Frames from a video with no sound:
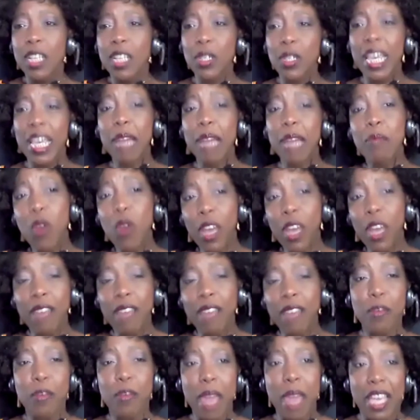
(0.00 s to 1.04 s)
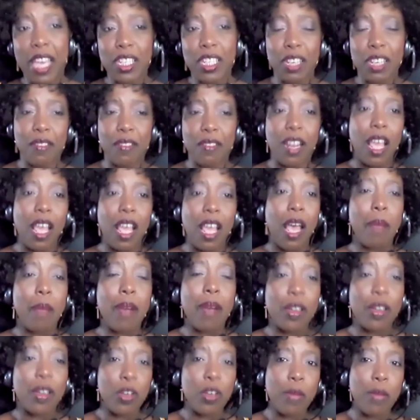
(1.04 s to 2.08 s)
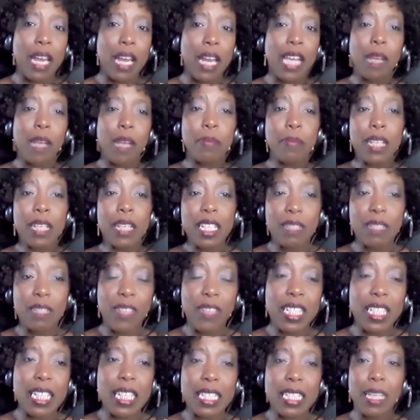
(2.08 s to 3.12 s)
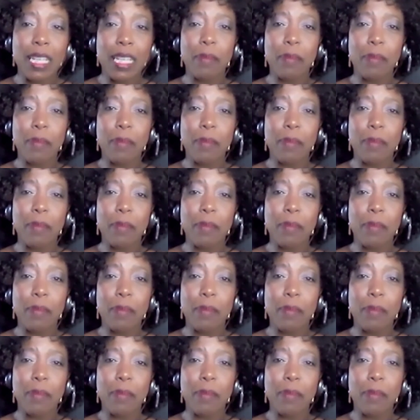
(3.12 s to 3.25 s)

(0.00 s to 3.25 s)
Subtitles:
To get more information about Nomalanga, please visit